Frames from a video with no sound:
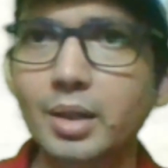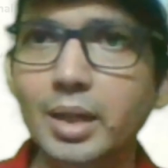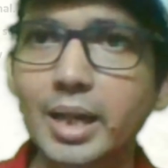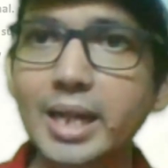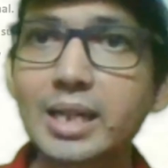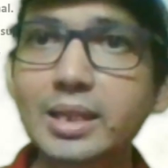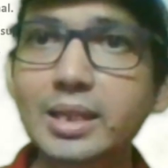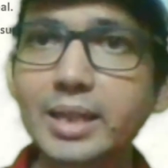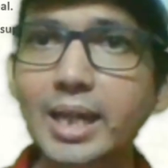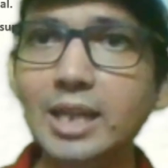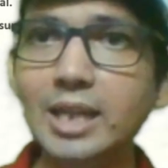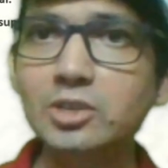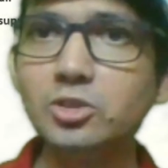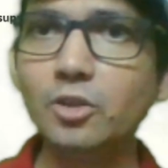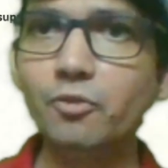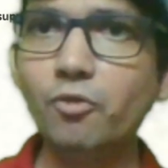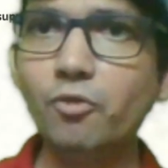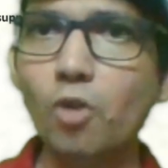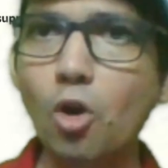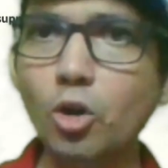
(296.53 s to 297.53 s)
In case
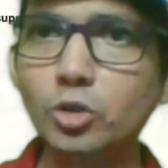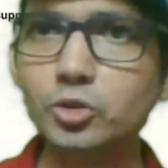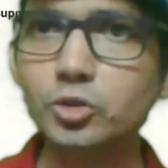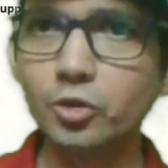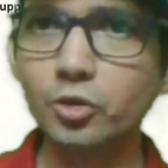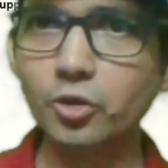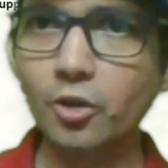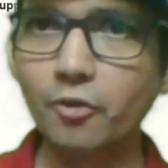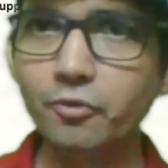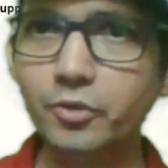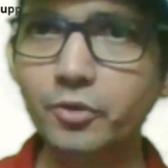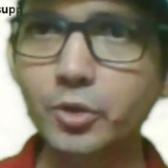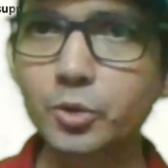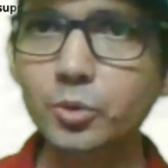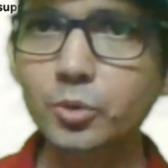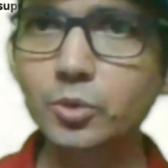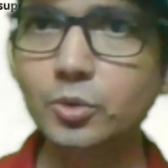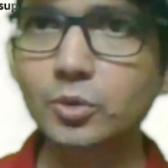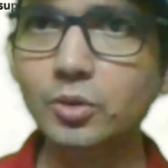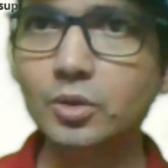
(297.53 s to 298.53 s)
of auxotroph
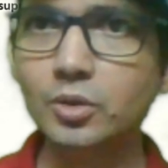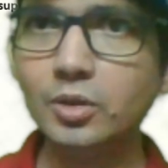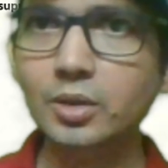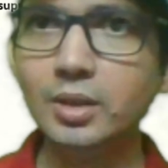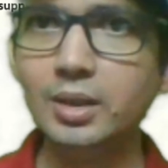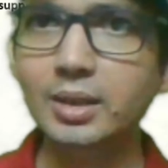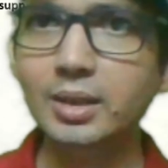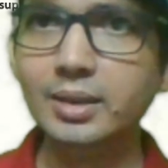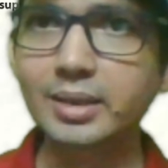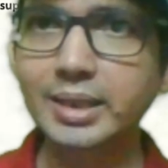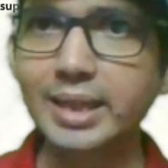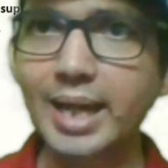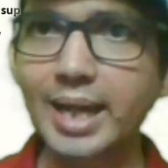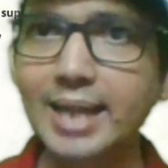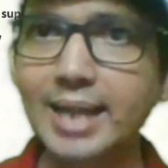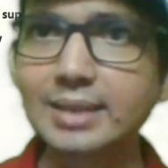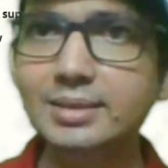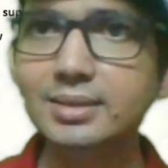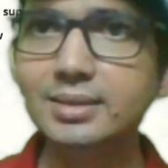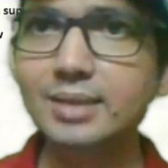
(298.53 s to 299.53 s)
2, the
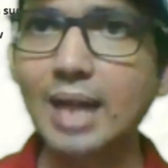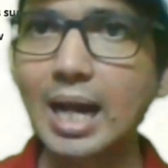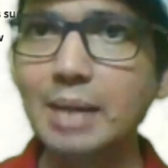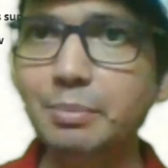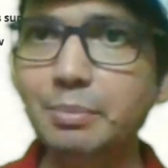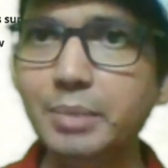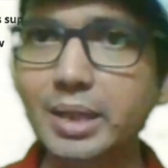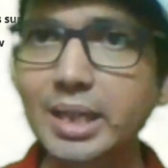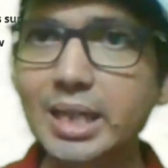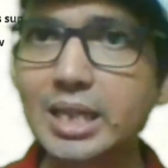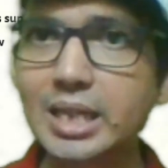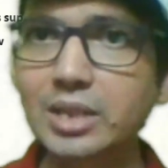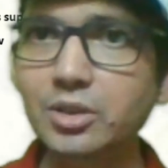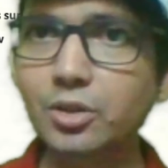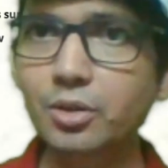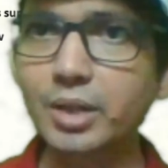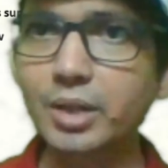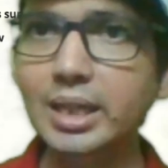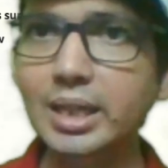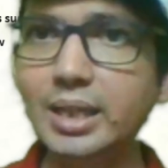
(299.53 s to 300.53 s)
enzyme
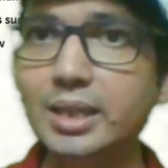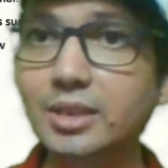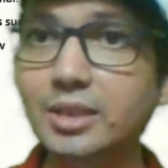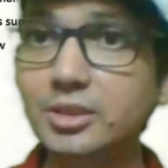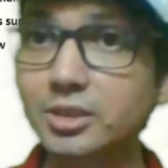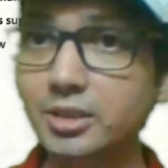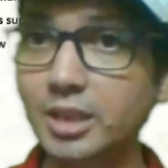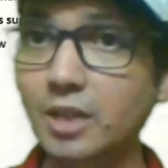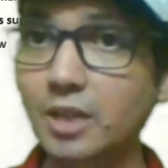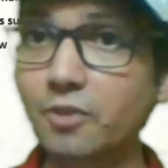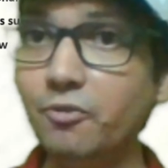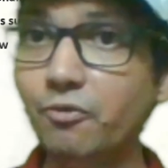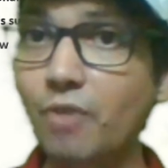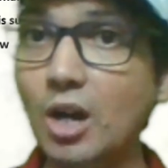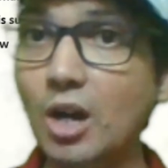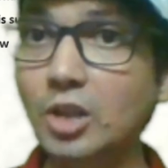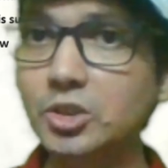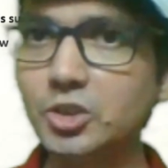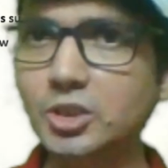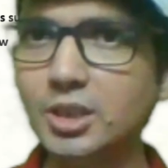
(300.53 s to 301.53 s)
E3 is still
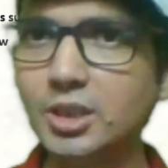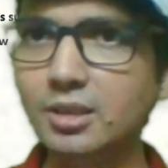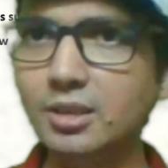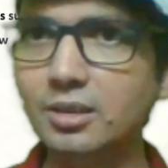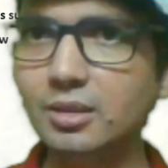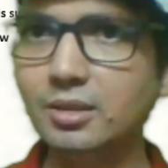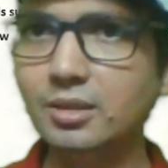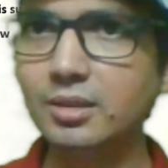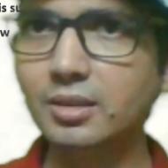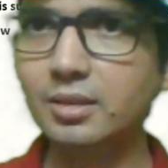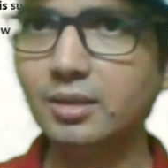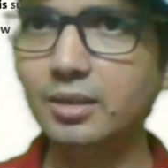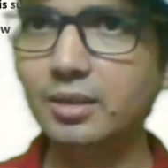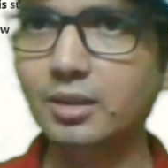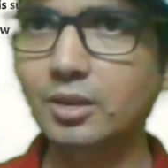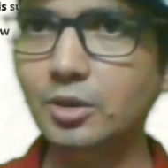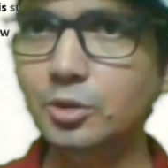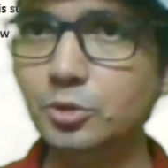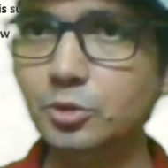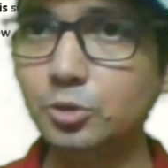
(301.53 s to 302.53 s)
functional.
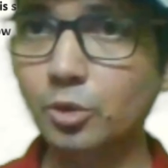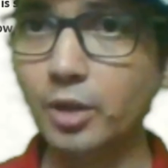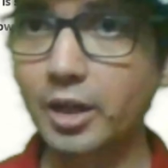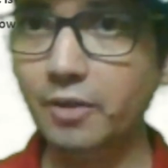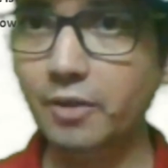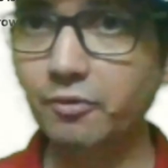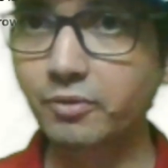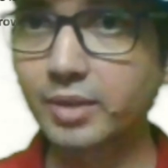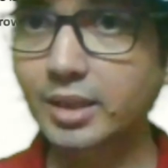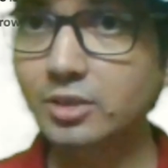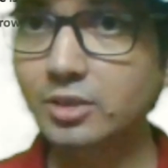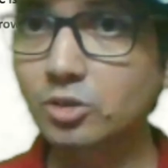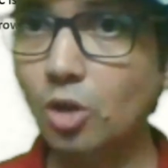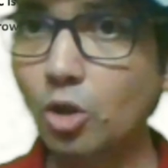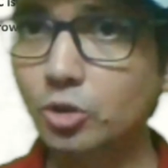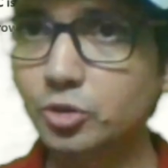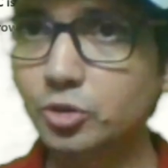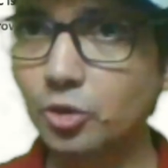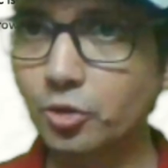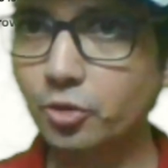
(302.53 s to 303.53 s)
So if this
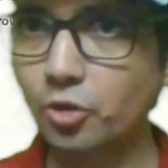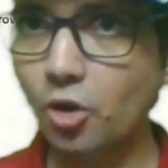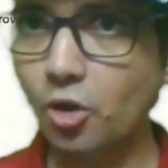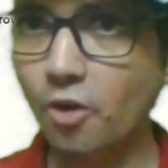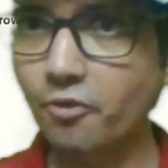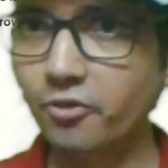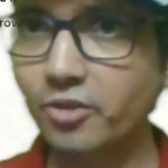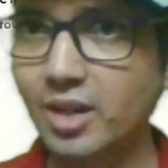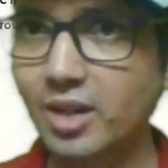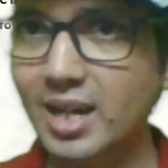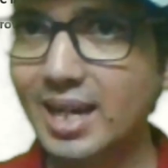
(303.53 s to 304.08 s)
auxotroph